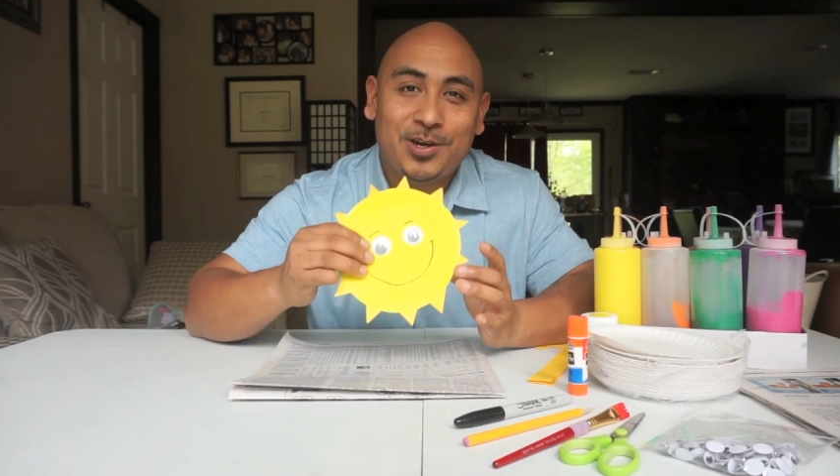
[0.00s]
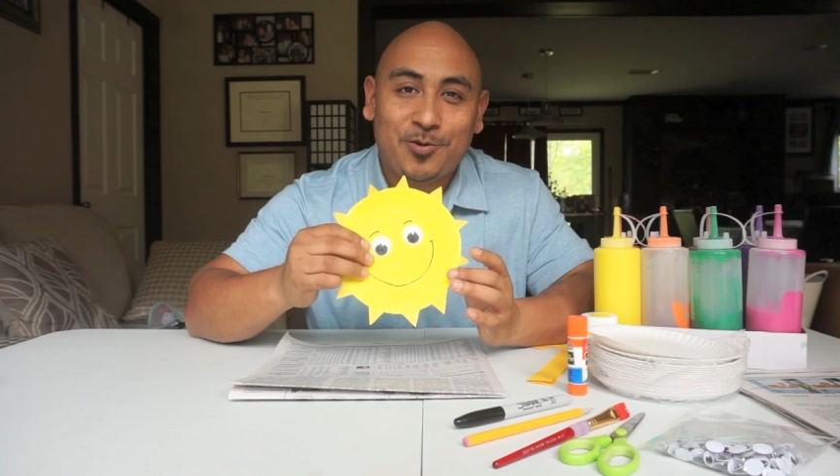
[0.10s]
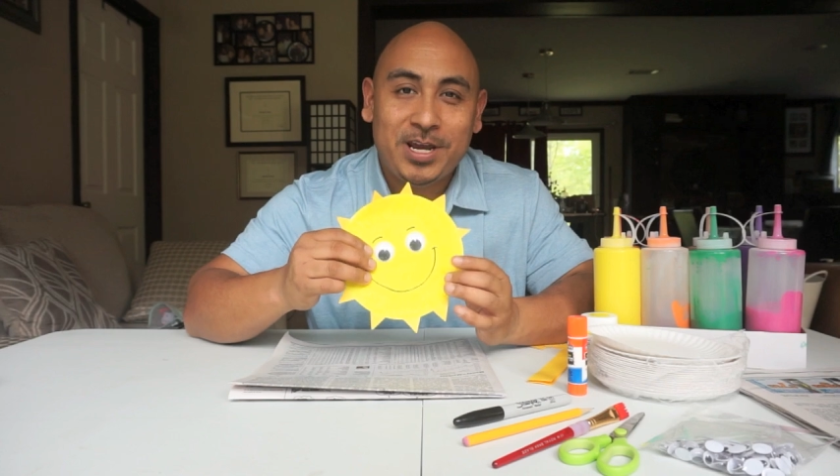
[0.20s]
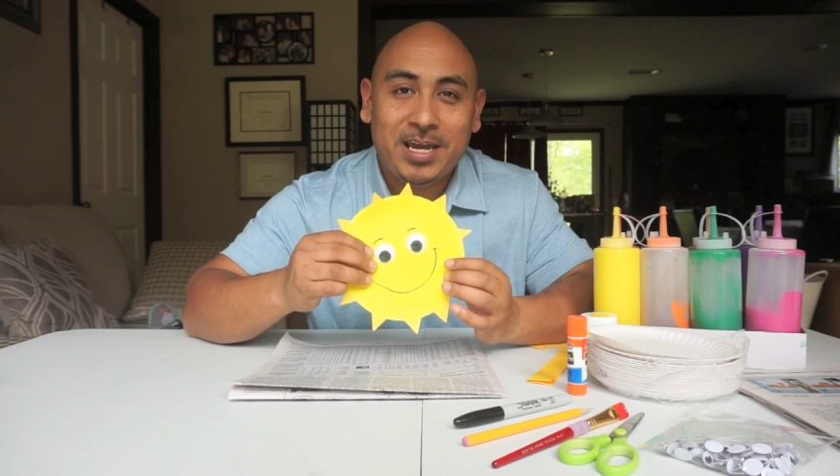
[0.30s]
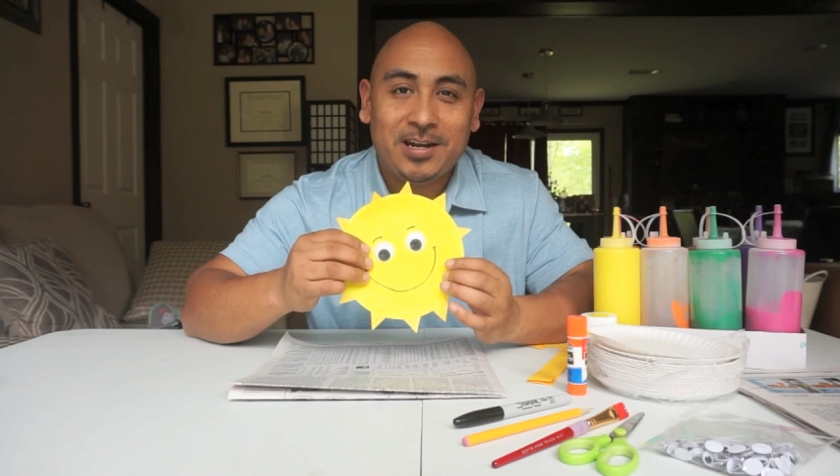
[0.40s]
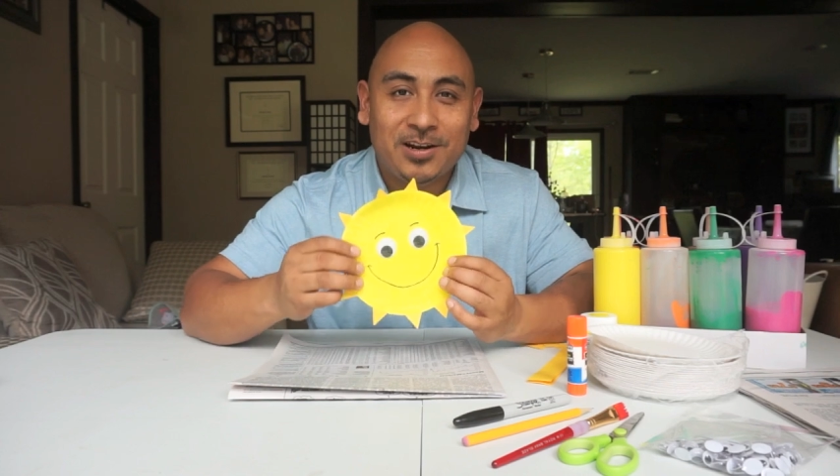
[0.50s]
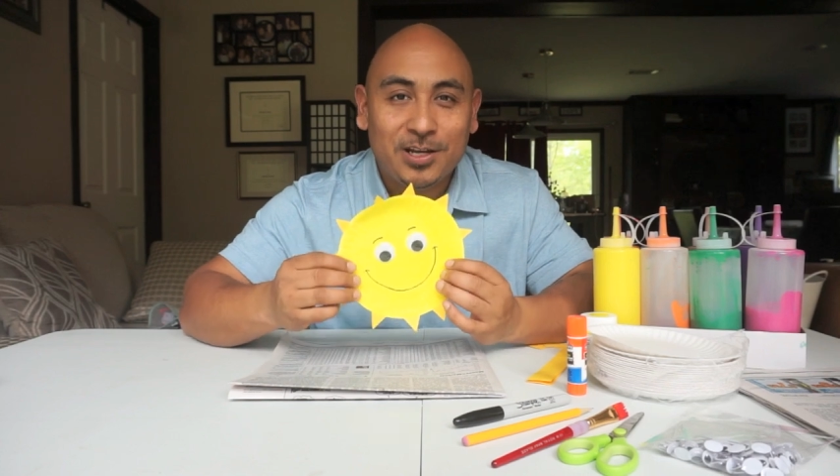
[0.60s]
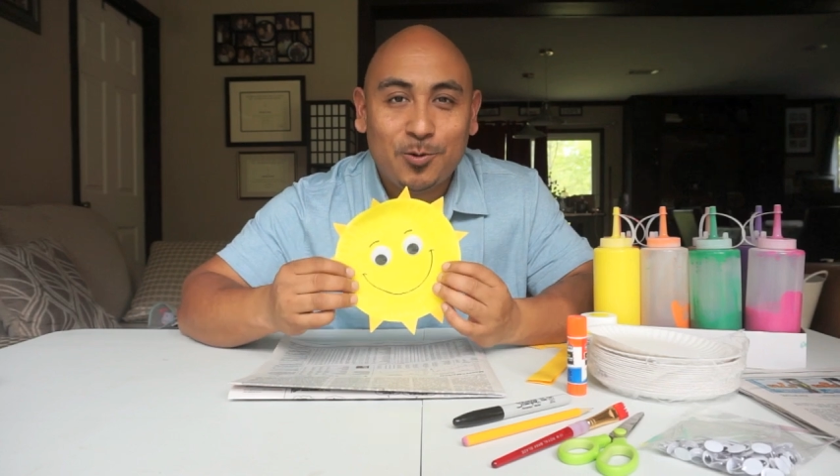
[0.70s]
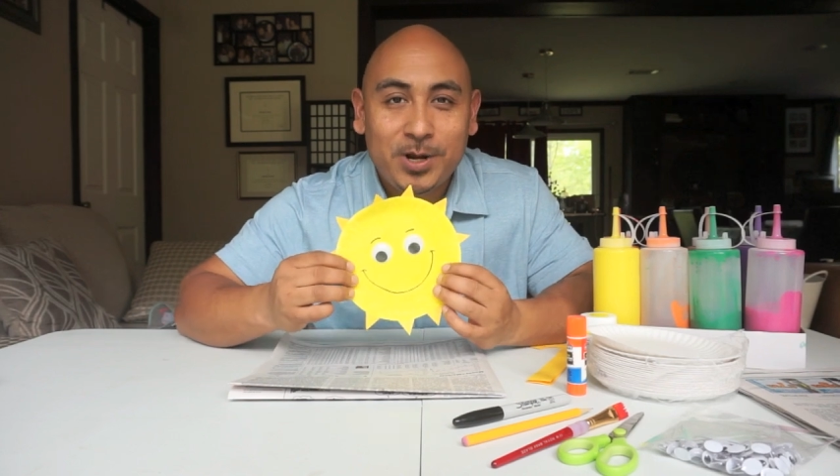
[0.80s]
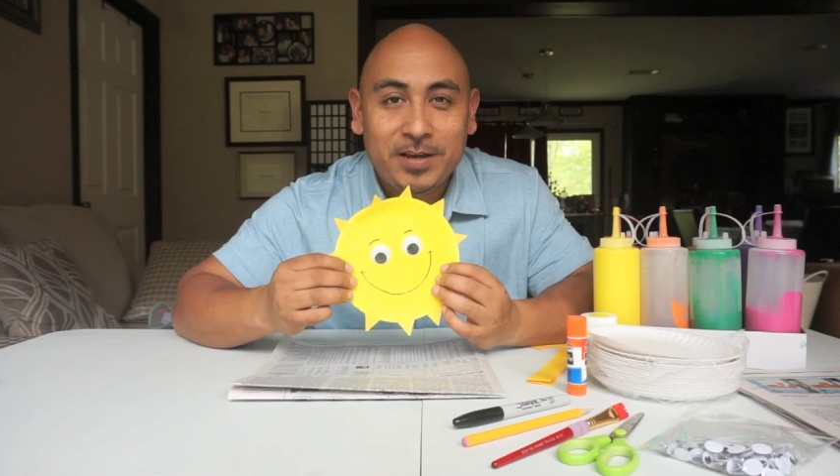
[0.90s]
create a
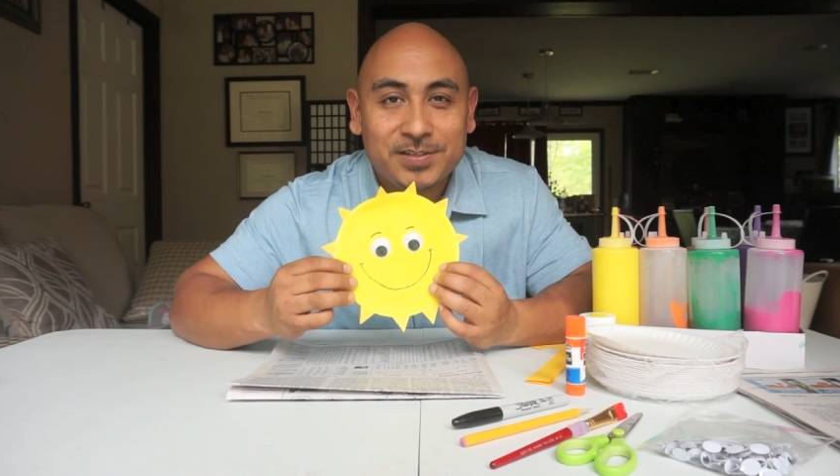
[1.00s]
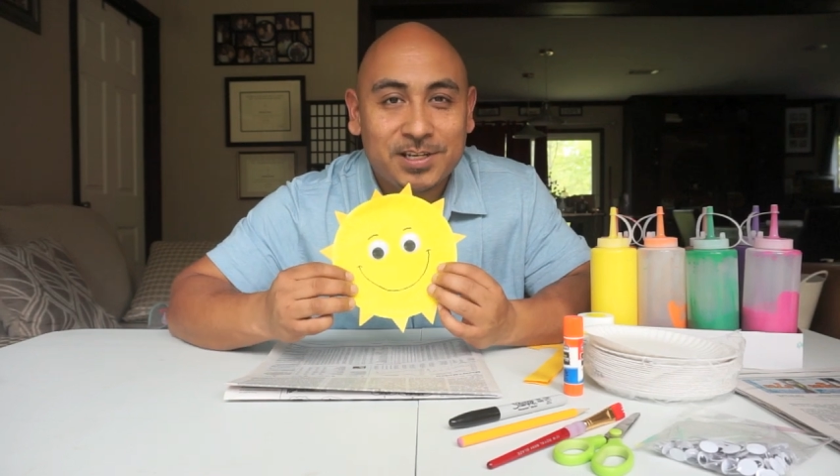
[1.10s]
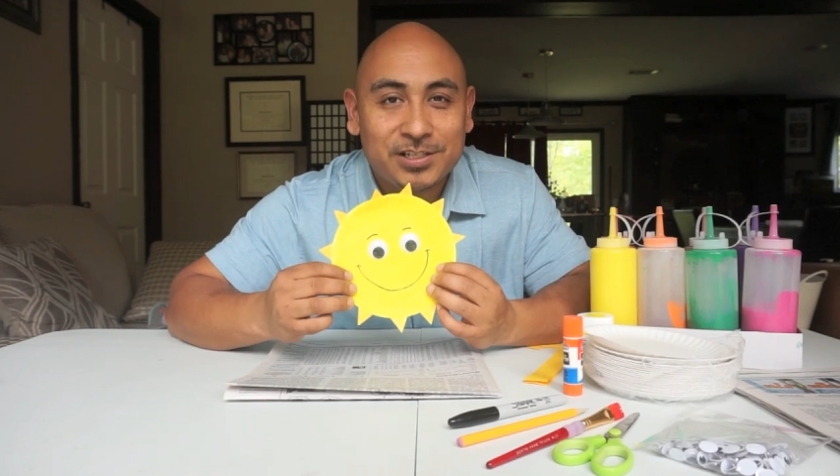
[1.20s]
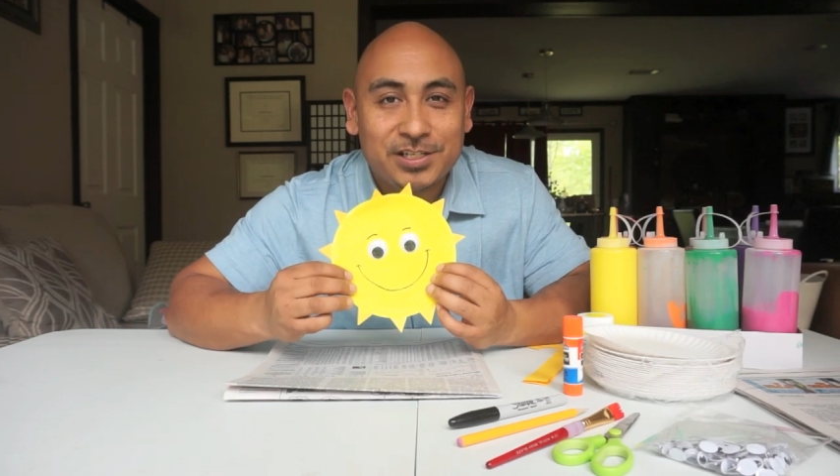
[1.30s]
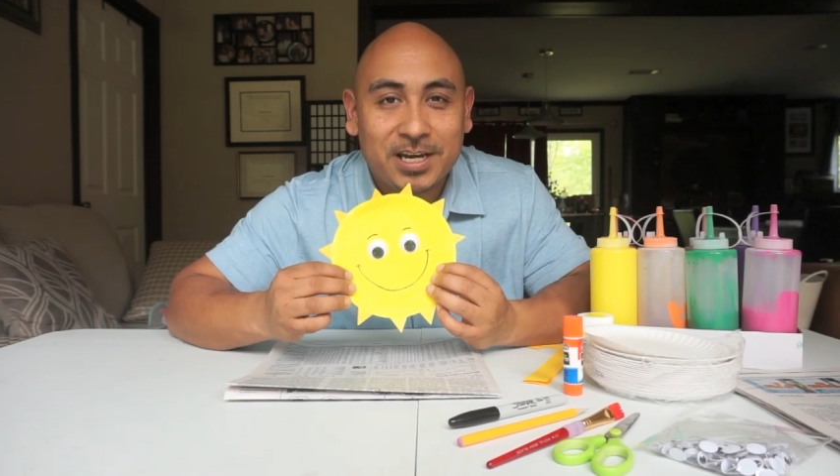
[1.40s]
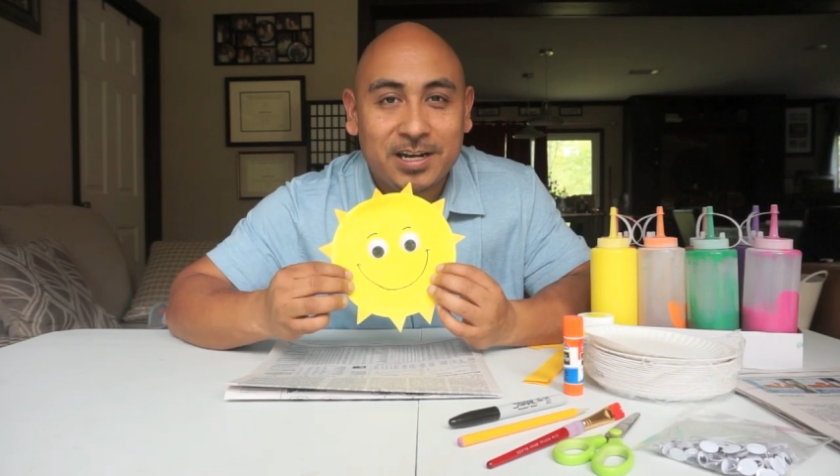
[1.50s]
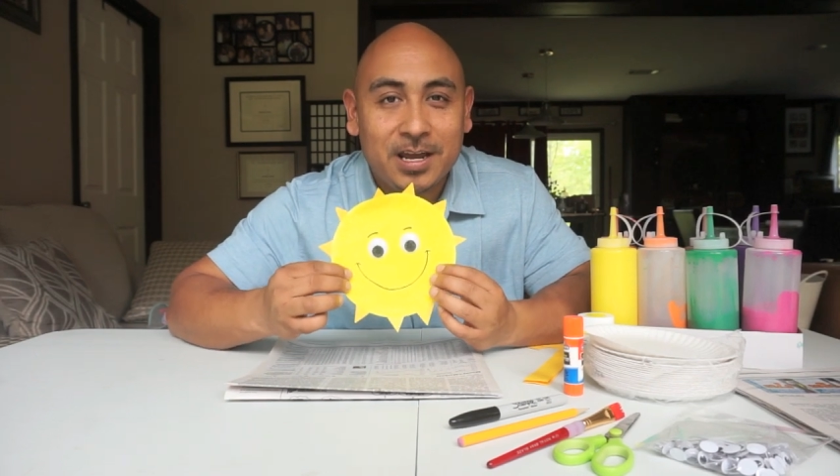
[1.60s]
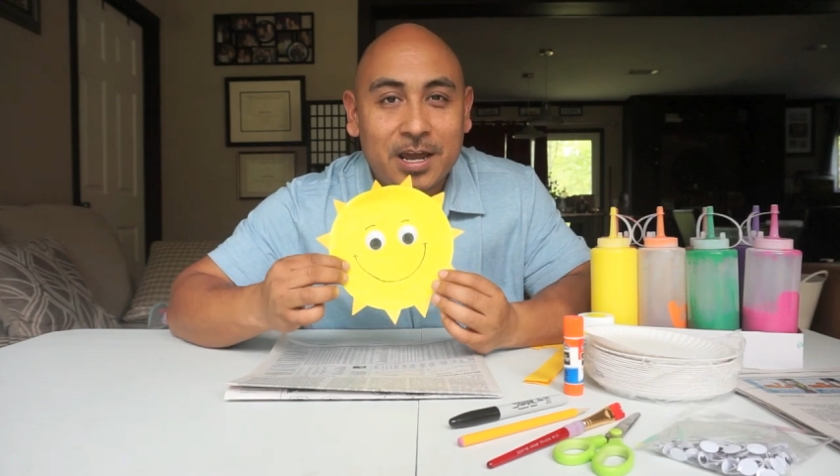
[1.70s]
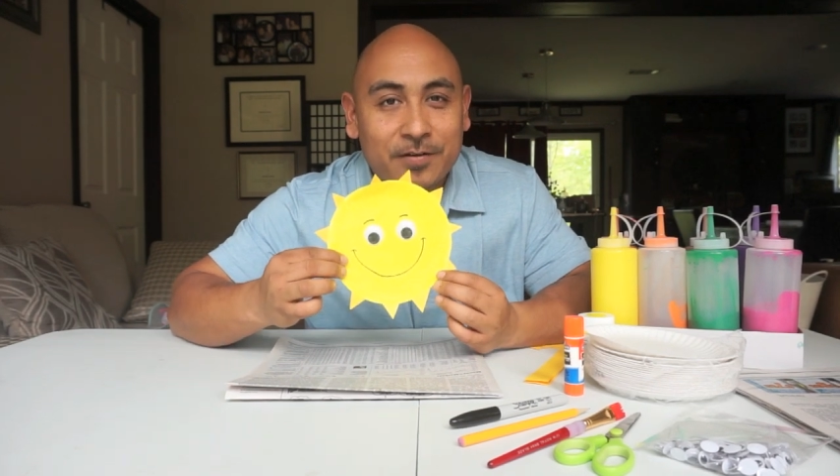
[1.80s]
little ray of sunshine